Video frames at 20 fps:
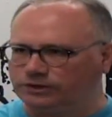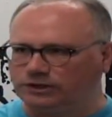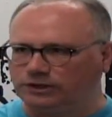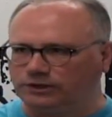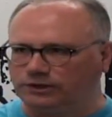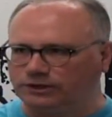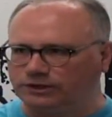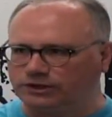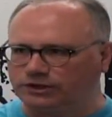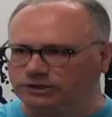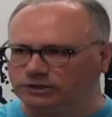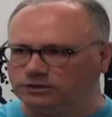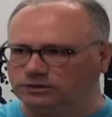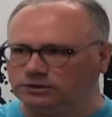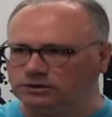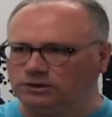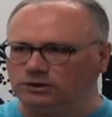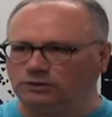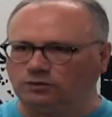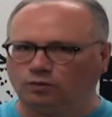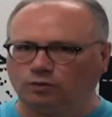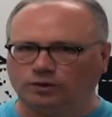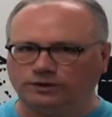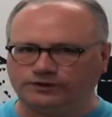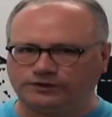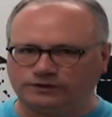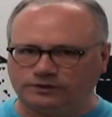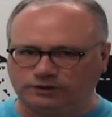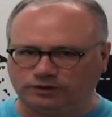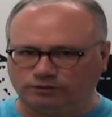condition,
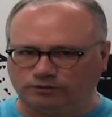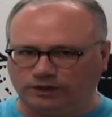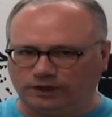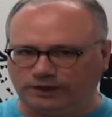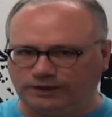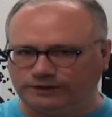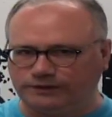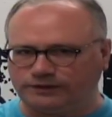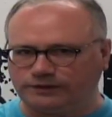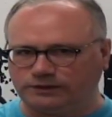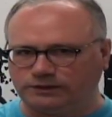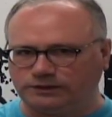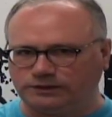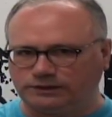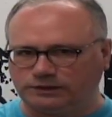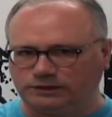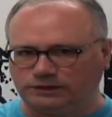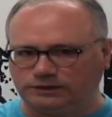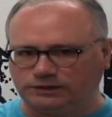once the array is